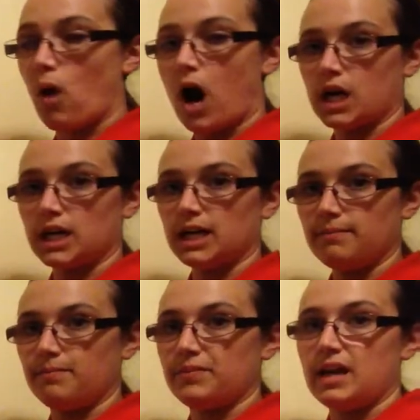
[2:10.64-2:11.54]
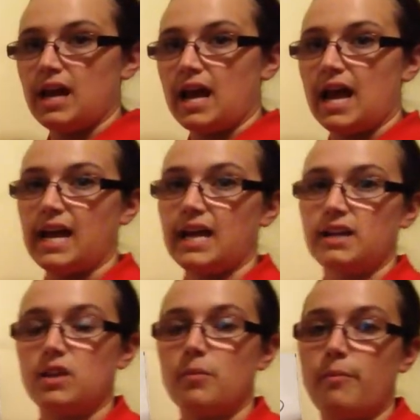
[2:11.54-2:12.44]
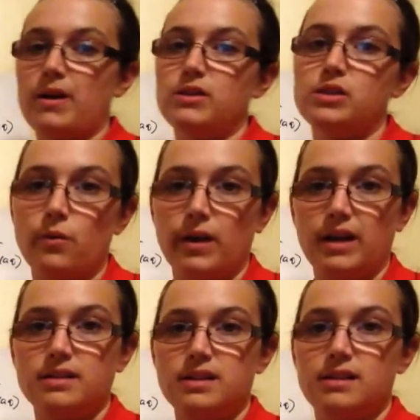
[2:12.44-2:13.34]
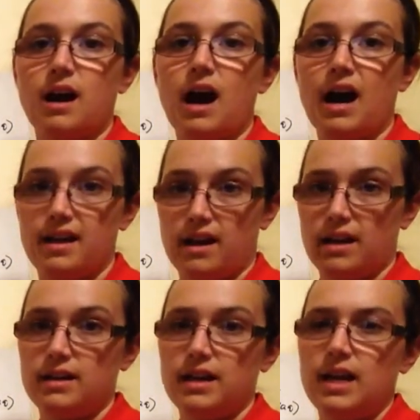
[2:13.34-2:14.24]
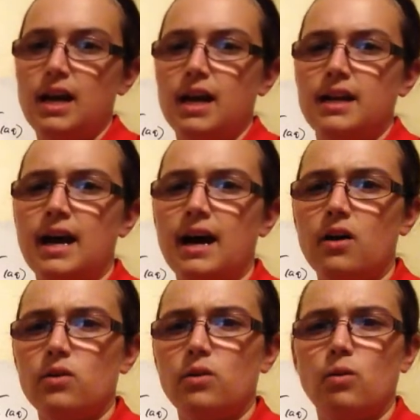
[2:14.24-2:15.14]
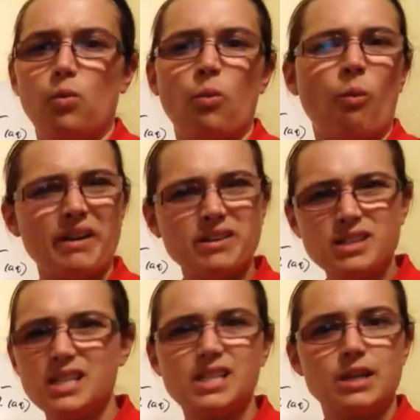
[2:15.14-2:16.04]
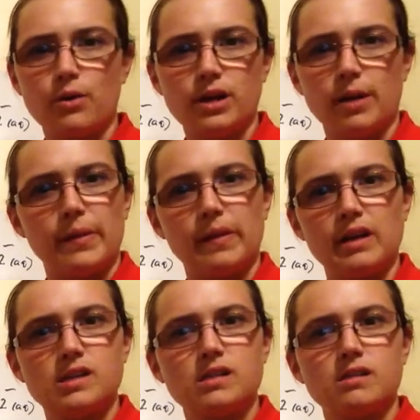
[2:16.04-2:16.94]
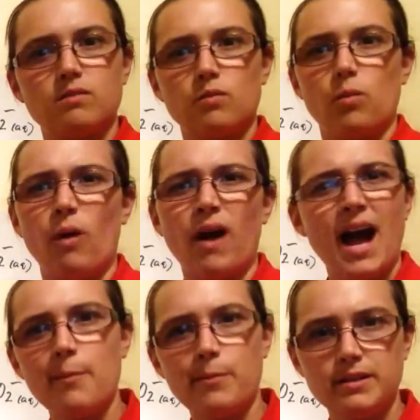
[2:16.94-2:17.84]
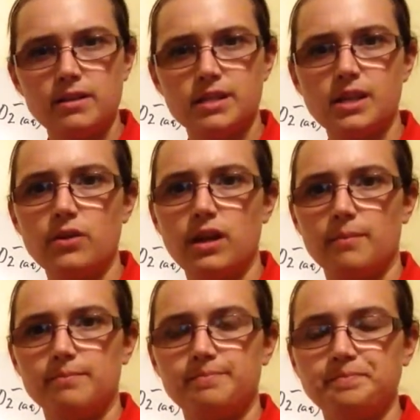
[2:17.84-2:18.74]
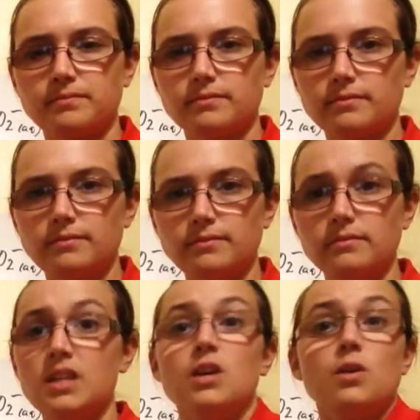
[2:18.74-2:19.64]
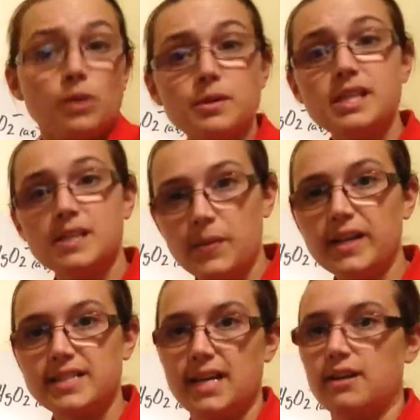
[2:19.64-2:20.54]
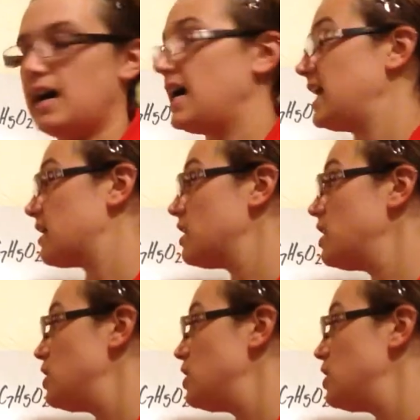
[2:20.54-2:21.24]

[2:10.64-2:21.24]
water, and the benzoate ion. Now, where's the sodium in this? What happened to the sodium? Well, it was a spectator ion.